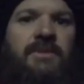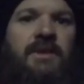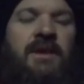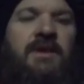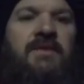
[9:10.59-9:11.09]

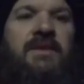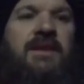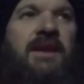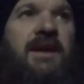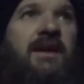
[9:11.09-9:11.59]
Yeah, you see
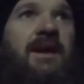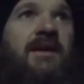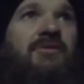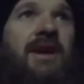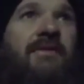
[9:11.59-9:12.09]
that, a lot
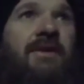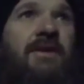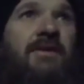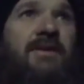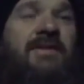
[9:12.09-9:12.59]
of traffic
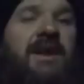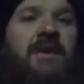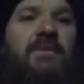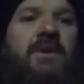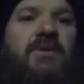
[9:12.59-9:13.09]
on the
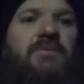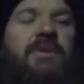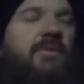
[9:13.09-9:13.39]
sidewalks, but